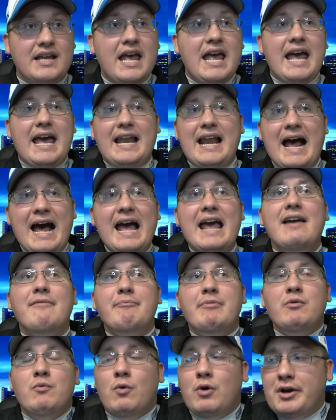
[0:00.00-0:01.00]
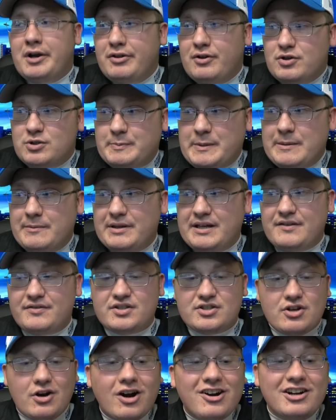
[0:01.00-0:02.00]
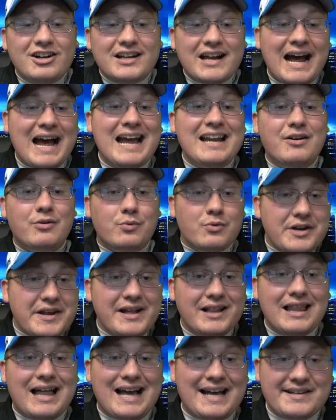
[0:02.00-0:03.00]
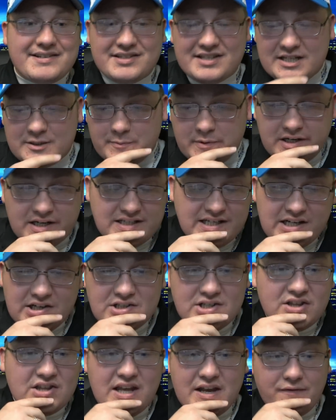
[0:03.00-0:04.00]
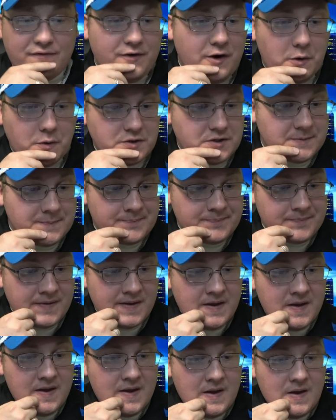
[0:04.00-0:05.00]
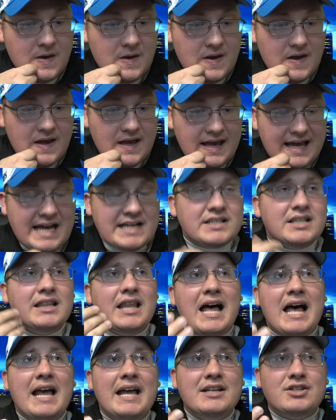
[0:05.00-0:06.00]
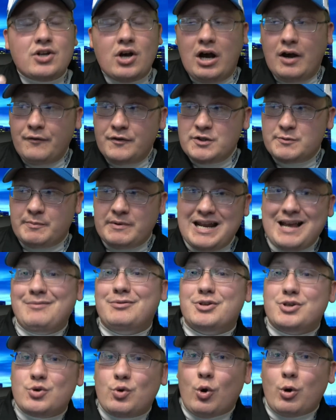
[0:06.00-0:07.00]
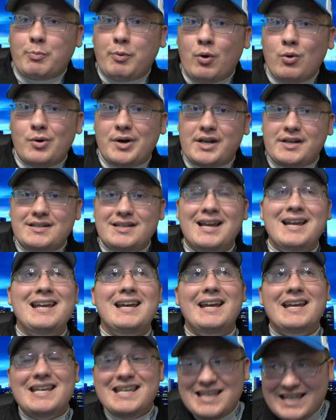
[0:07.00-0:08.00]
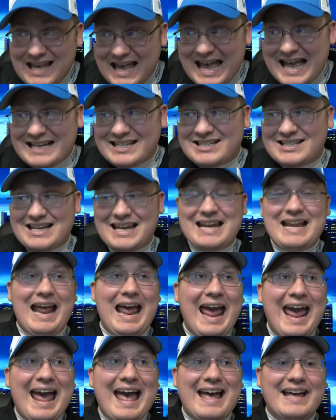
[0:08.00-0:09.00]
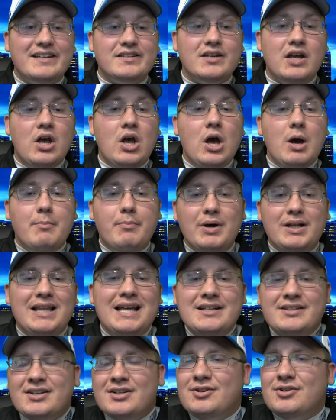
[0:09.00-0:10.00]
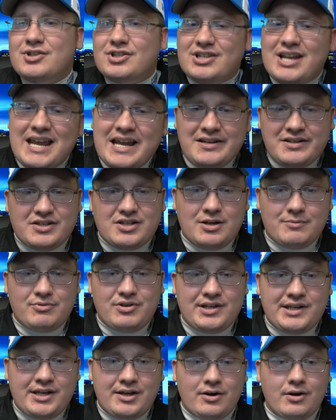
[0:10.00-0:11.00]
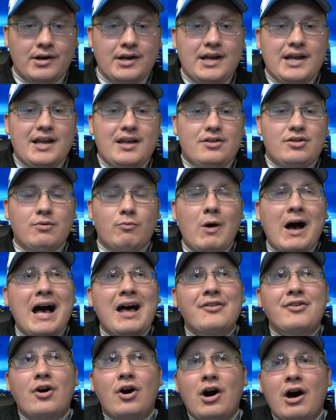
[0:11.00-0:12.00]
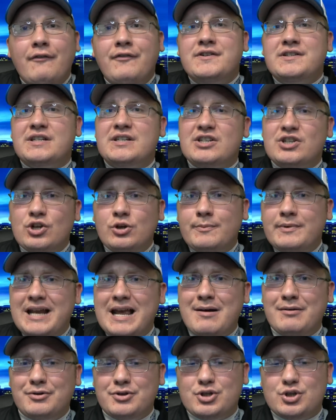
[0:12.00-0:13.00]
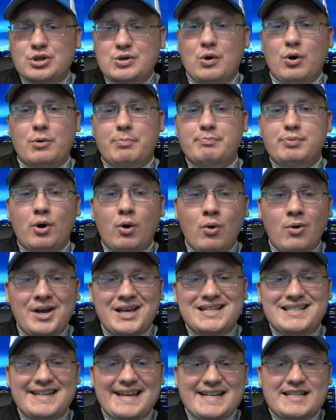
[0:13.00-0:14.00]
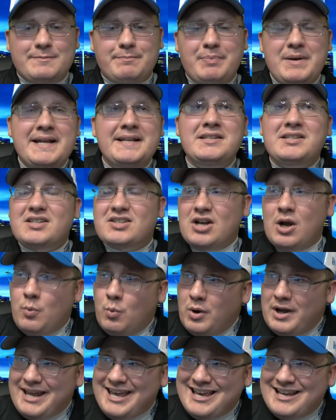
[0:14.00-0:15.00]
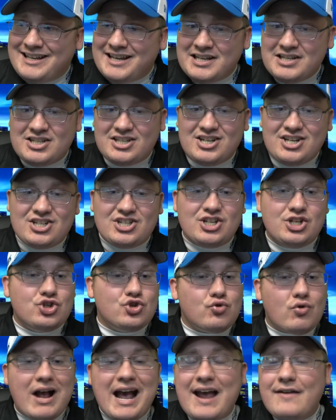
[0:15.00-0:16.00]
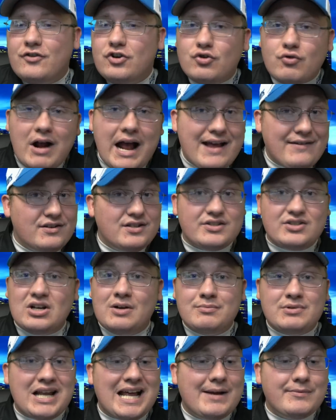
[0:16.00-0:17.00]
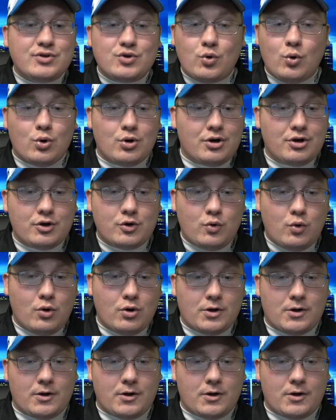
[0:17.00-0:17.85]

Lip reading: And I have been one of those people that have started to kind of realize this. Because here's the thing, folks. Has the Lions offense been able to score points? Yes, it has. But let's understand something here. While the offense has still been able to score points, it's been somewhat inconsistent drive to drive and sometimes quarter to quarter.